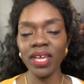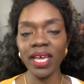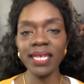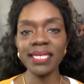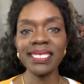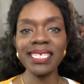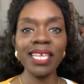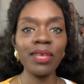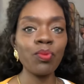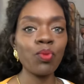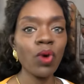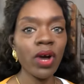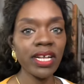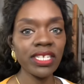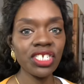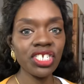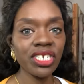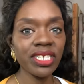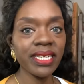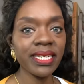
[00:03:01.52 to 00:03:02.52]
guys keep
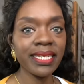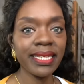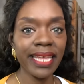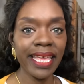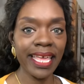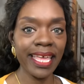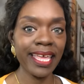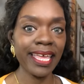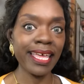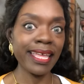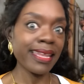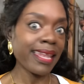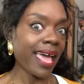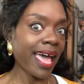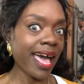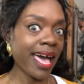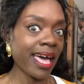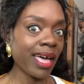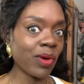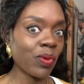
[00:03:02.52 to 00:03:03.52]
watching and
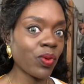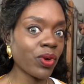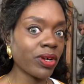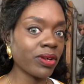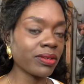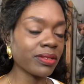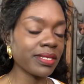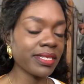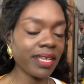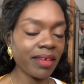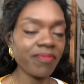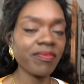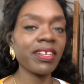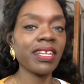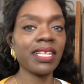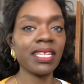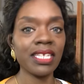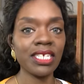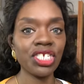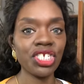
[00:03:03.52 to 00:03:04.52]
I will
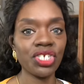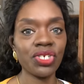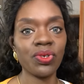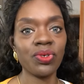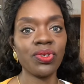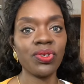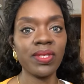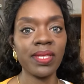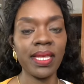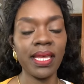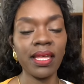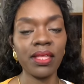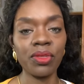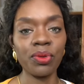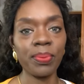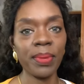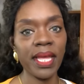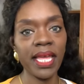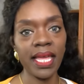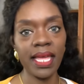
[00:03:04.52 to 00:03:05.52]
definitely show you the
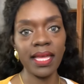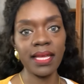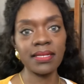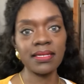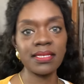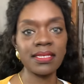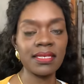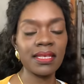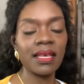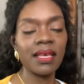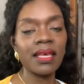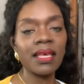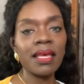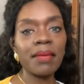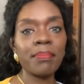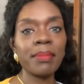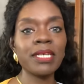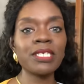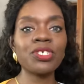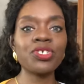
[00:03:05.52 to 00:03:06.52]
other pants.
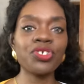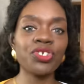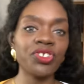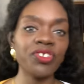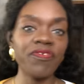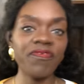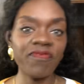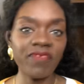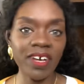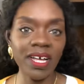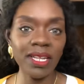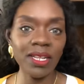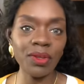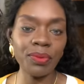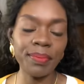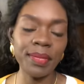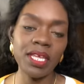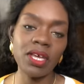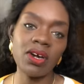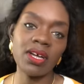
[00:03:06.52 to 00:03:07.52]
Make sure you
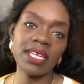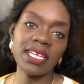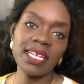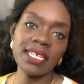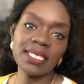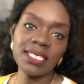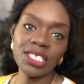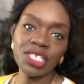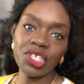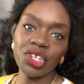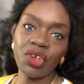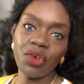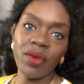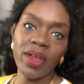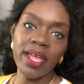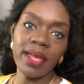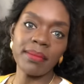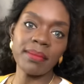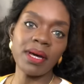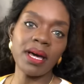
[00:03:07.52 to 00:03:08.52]
follow me on
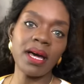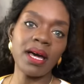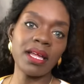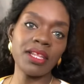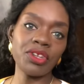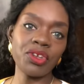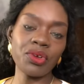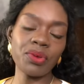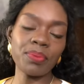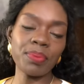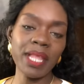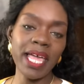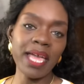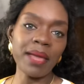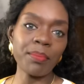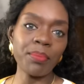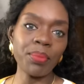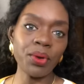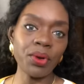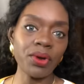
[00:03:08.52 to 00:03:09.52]
Instagram under
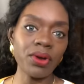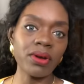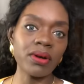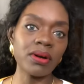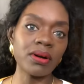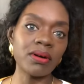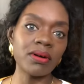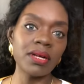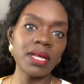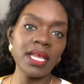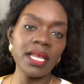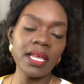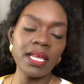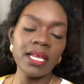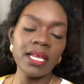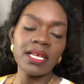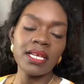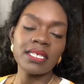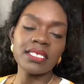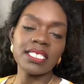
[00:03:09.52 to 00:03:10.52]
Black Pearl.
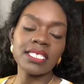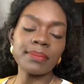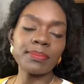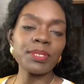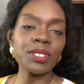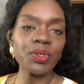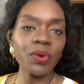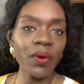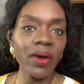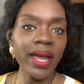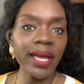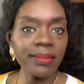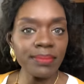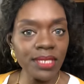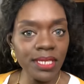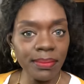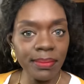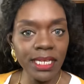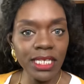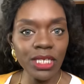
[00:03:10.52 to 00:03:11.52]
Subscribe
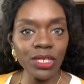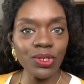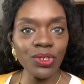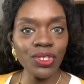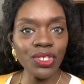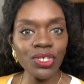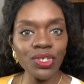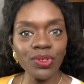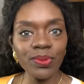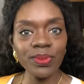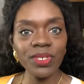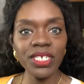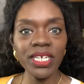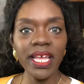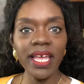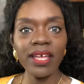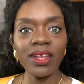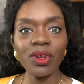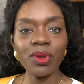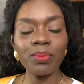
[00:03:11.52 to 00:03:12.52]
to my YouTube
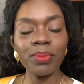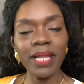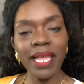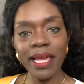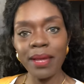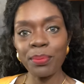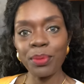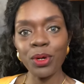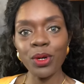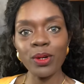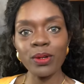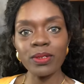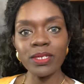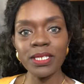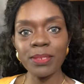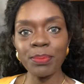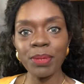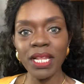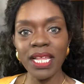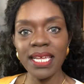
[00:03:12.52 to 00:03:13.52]
channel, Black
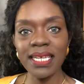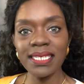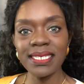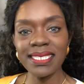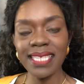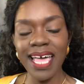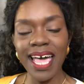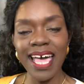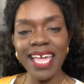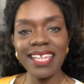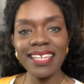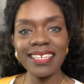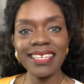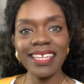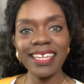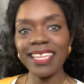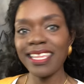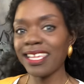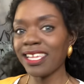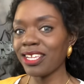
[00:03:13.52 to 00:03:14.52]
Pearl's Place. I
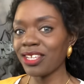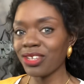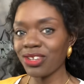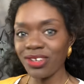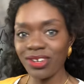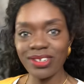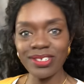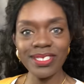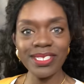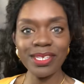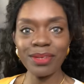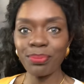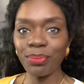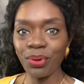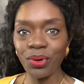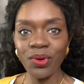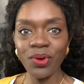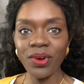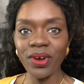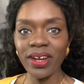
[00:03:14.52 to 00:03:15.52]
need your
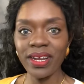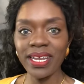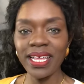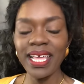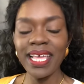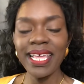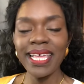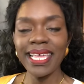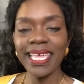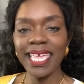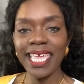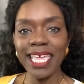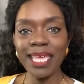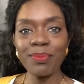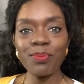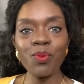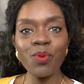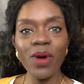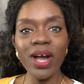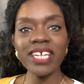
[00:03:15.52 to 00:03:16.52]
support.
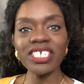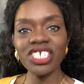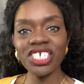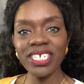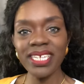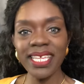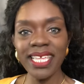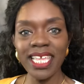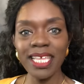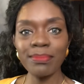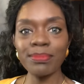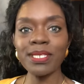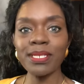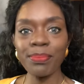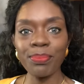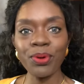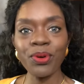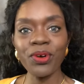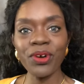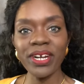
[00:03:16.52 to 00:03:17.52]
Keep watching, keep
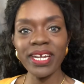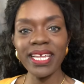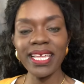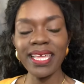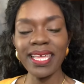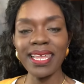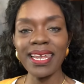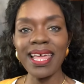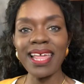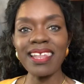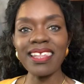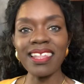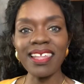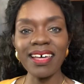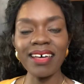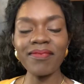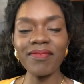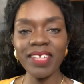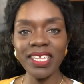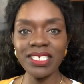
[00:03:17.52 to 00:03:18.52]
supporting, and I
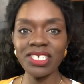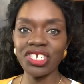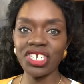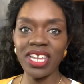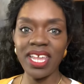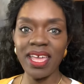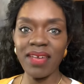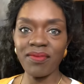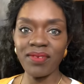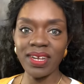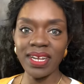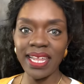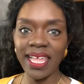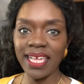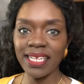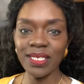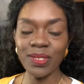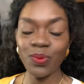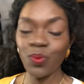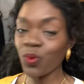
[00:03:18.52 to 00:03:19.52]
love each and every
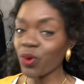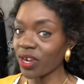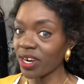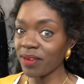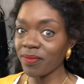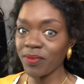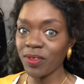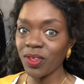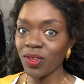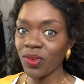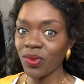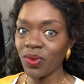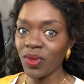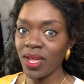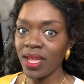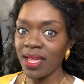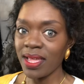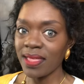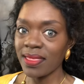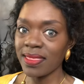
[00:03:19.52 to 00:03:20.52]
last one of you
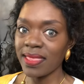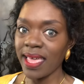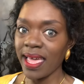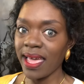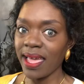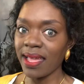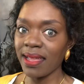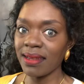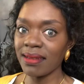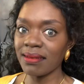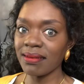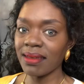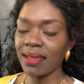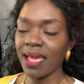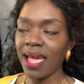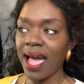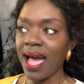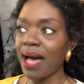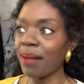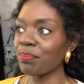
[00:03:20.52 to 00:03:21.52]
that
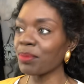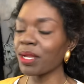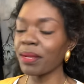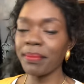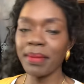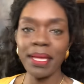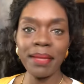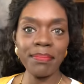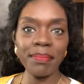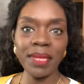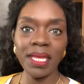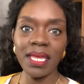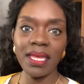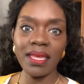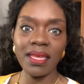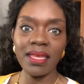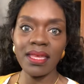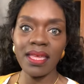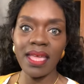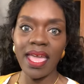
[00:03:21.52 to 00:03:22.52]
compliment
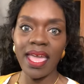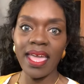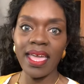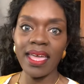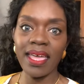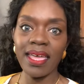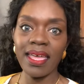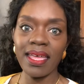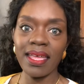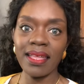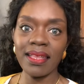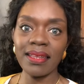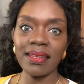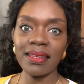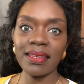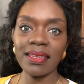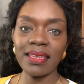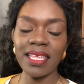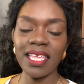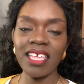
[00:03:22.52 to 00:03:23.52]
me
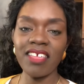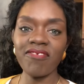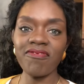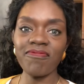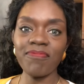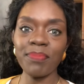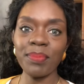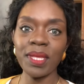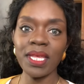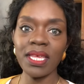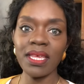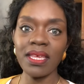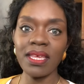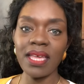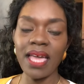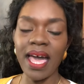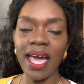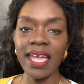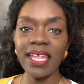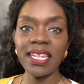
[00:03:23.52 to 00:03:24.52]
and give
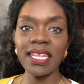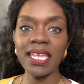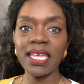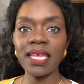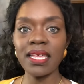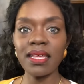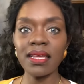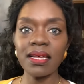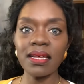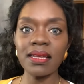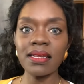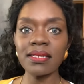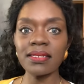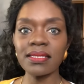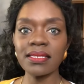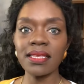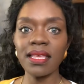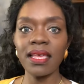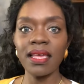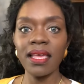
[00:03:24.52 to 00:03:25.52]
me
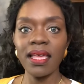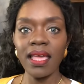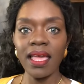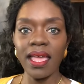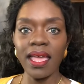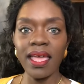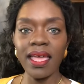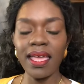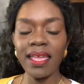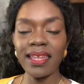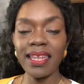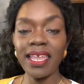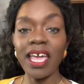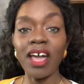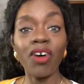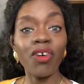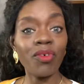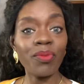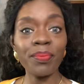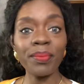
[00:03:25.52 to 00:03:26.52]
ideas and
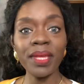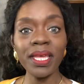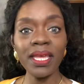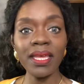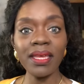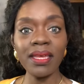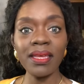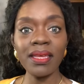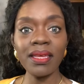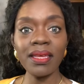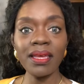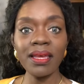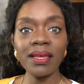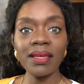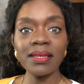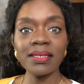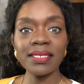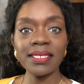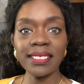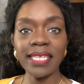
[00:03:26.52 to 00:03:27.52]
help me
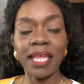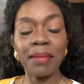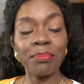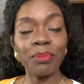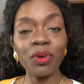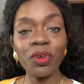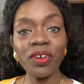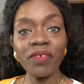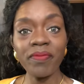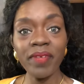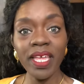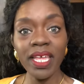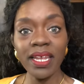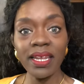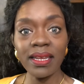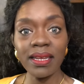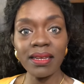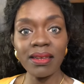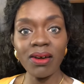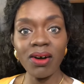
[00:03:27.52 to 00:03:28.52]
stay
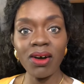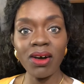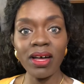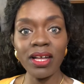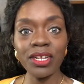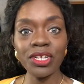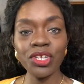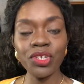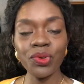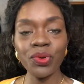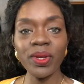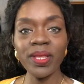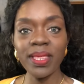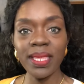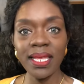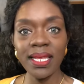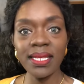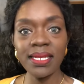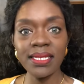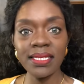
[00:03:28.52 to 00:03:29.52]
motivated on doing
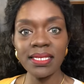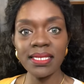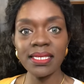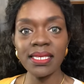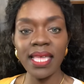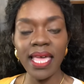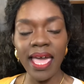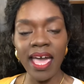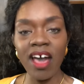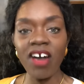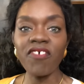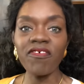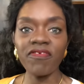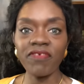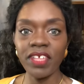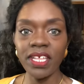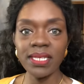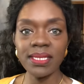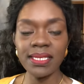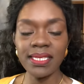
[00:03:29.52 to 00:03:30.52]
these
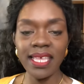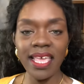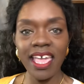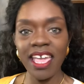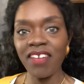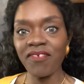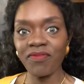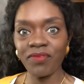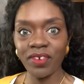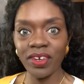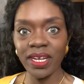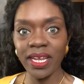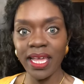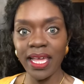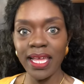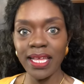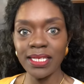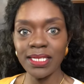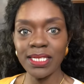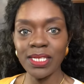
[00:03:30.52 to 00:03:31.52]
outfits every
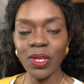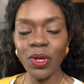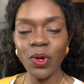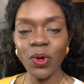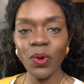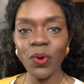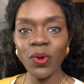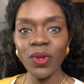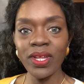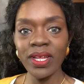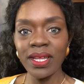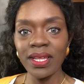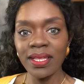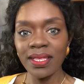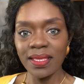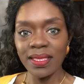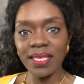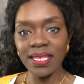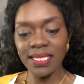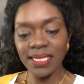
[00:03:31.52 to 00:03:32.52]
day. So
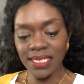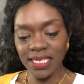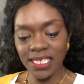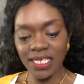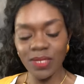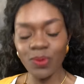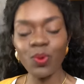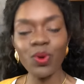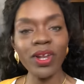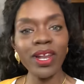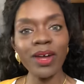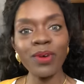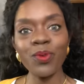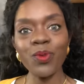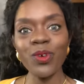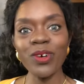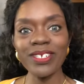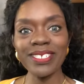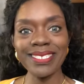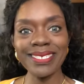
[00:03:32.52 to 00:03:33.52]
this is what I
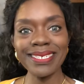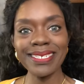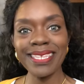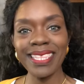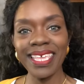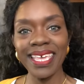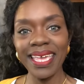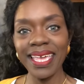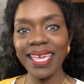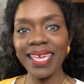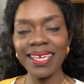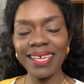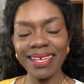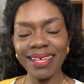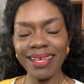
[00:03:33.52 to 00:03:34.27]
wore today.